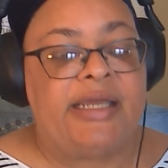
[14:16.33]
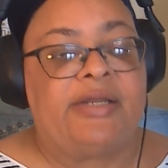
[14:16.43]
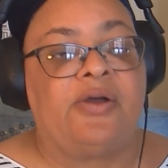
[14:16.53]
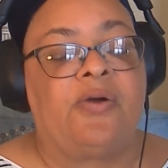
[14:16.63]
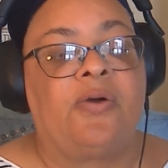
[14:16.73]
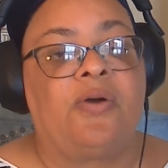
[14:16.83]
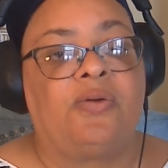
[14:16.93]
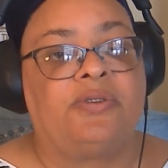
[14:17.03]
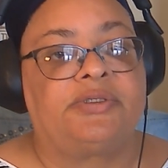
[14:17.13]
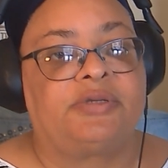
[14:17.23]
and a
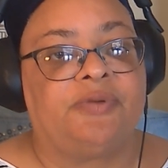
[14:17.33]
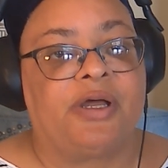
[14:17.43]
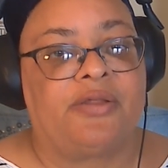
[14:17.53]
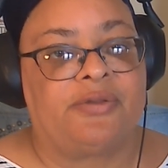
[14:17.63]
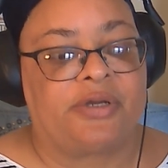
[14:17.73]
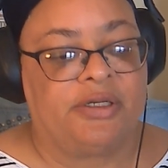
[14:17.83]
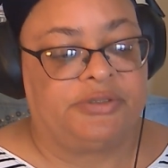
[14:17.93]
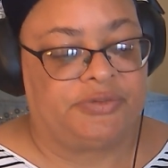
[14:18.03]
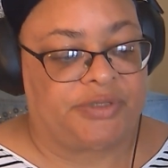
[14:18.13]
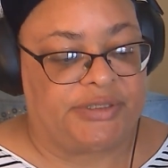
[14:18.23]
host of other
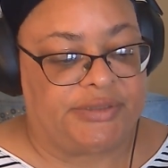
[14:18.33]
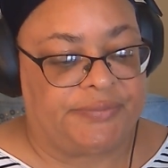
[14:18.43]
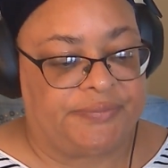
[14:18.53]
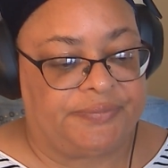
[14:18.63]
countries.